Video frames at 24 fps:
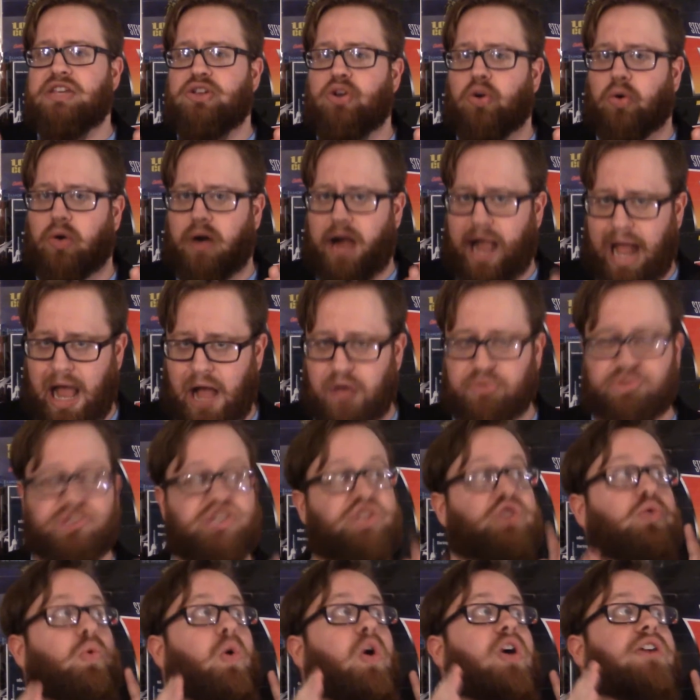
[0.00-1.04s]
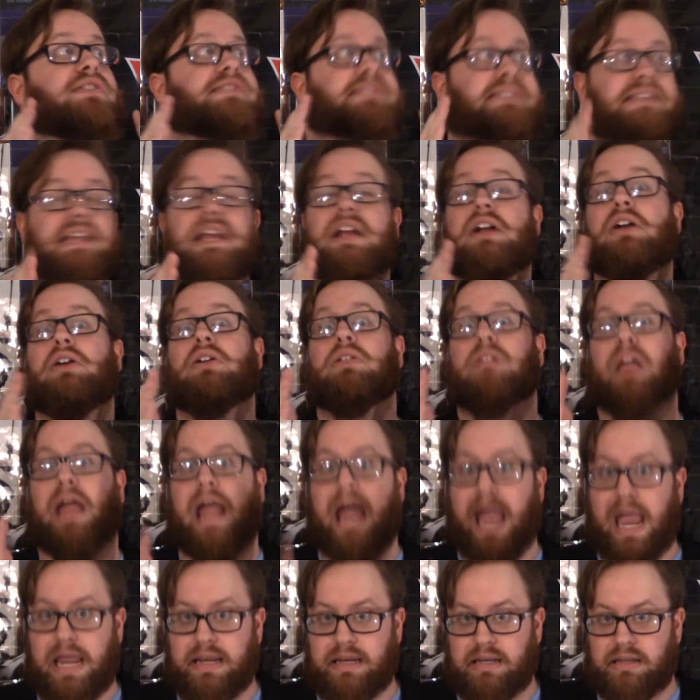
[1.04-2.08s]
your house, you are
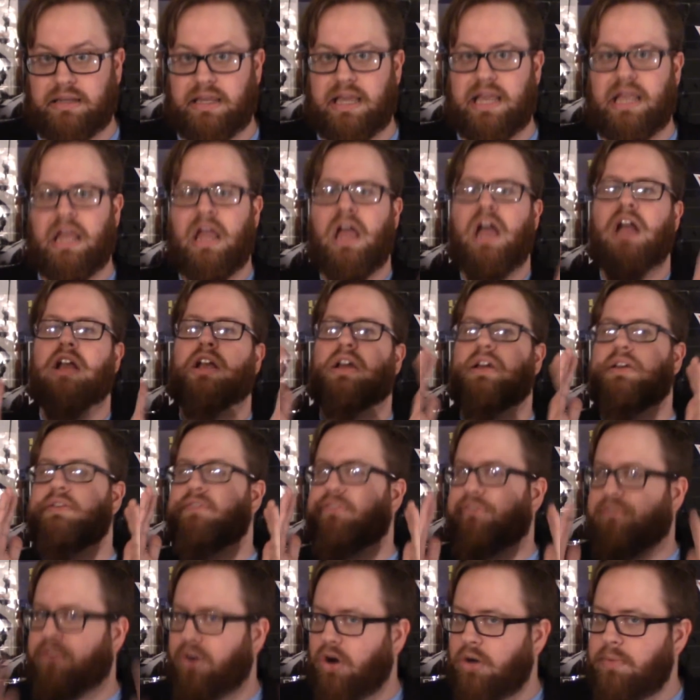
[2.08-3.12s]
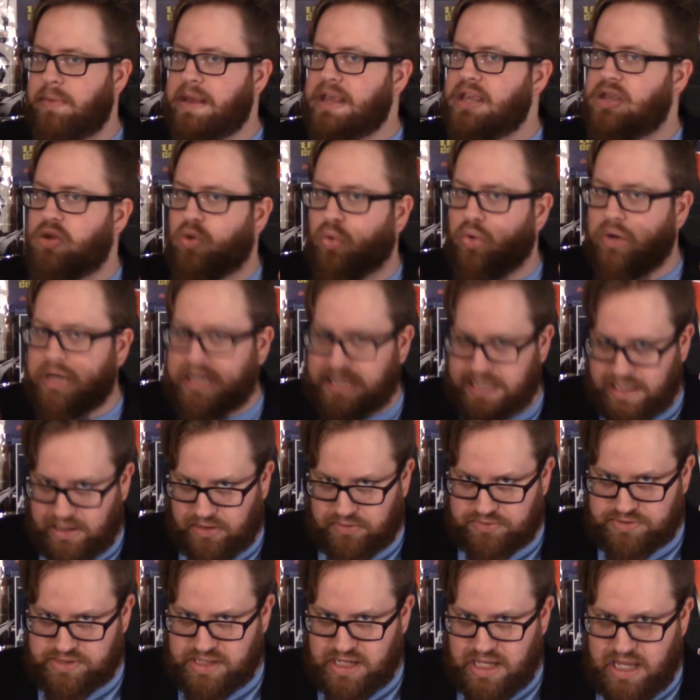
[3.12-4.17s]
single-handedly confirming your
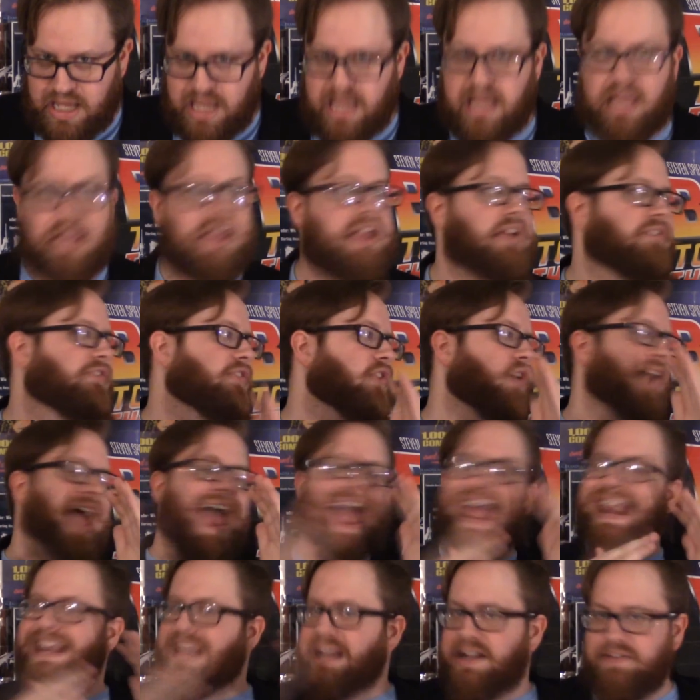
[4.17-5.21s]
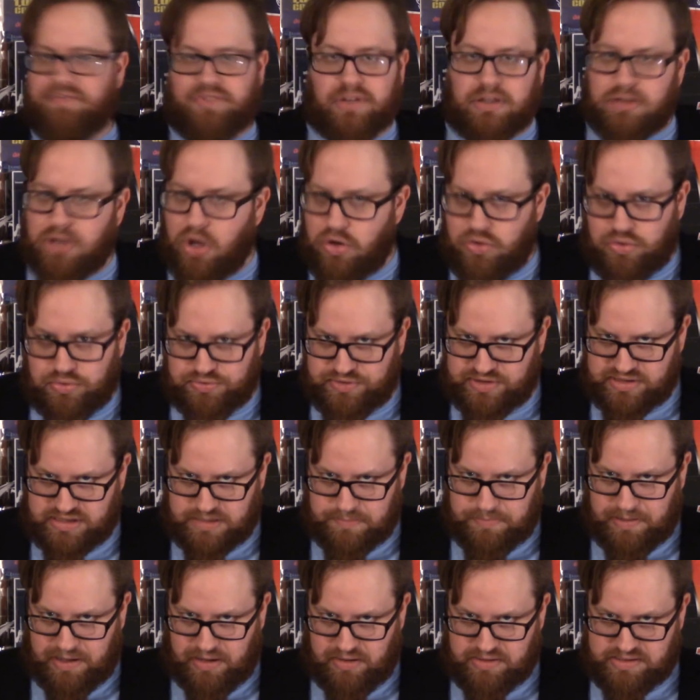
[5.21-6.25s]
guilt for any of the local
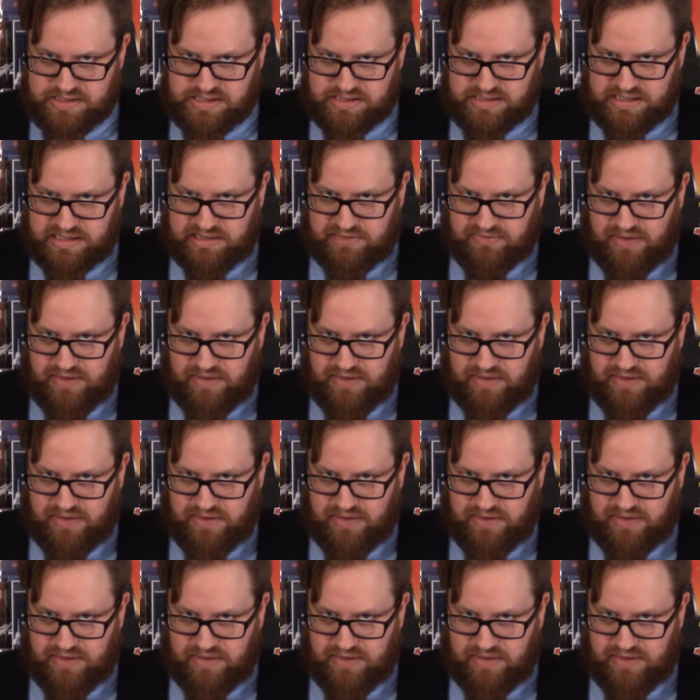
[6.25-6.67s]
disappearances that have